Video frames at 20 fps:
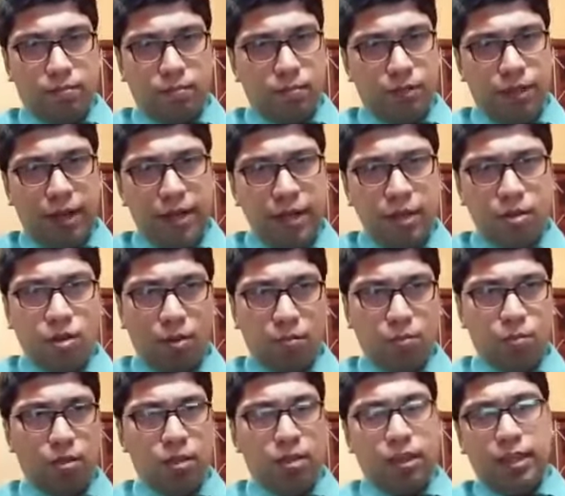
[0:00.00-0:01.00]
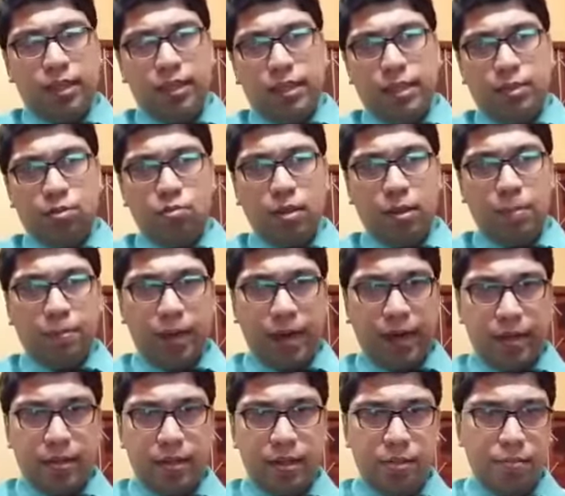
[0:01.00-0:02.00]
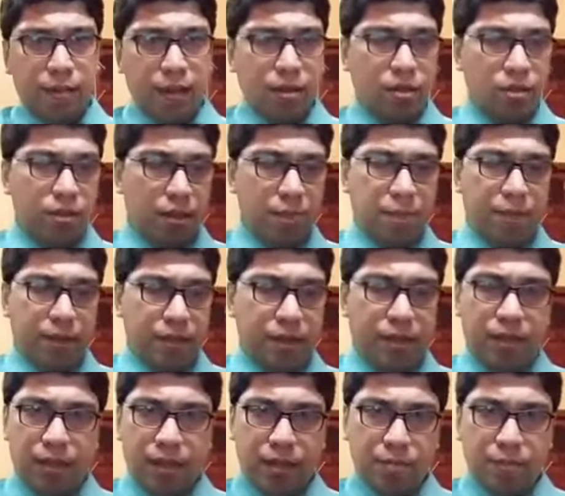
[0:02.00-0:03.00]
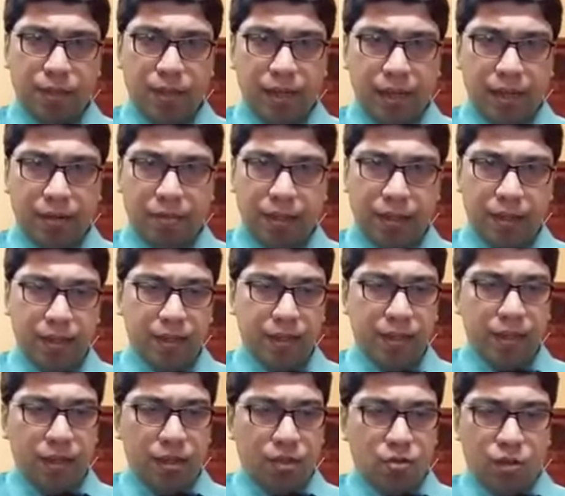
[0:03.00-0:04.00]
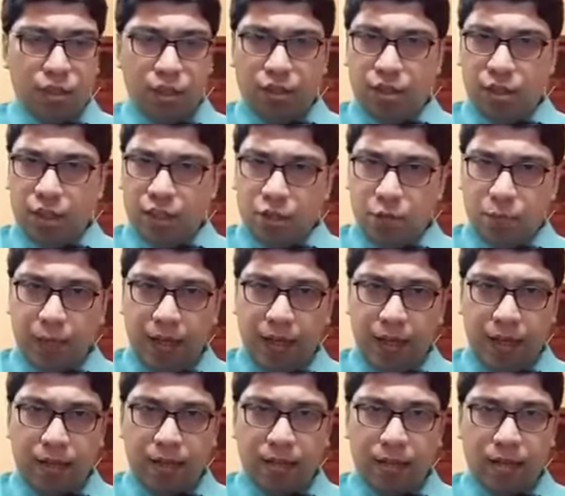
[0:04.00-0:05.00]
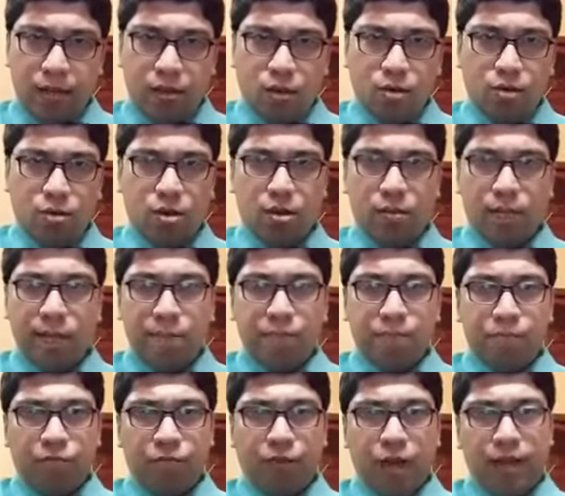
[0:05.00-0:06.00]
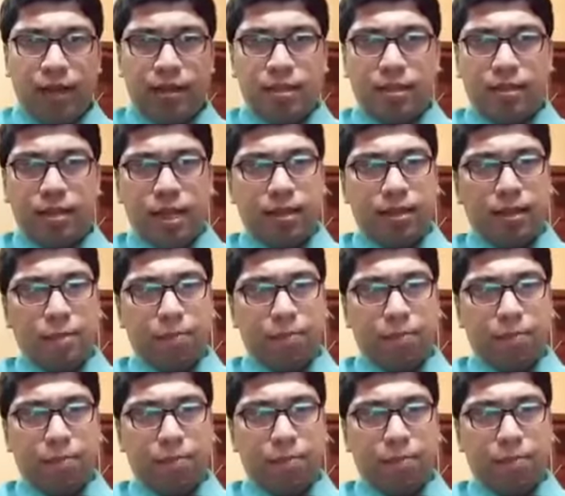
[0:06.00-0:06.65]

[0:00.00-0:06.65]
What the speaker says: very common in day-to-day practice, because a patient has been admitted with chest pain and the doctor finds that the